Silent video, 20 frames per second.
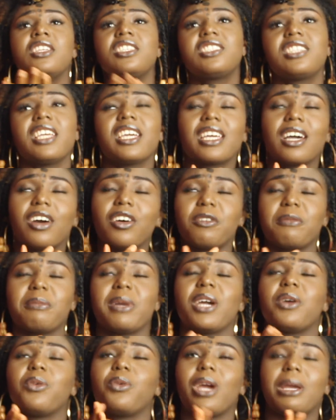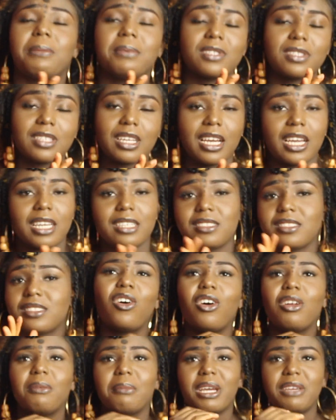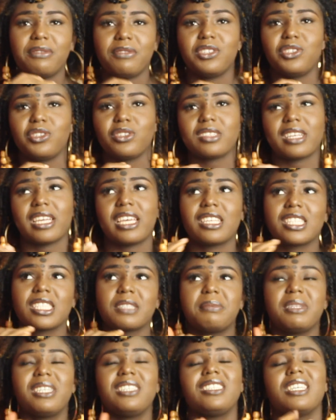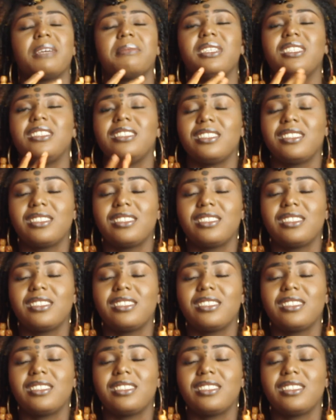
Check out my website. All my videos, I explain them in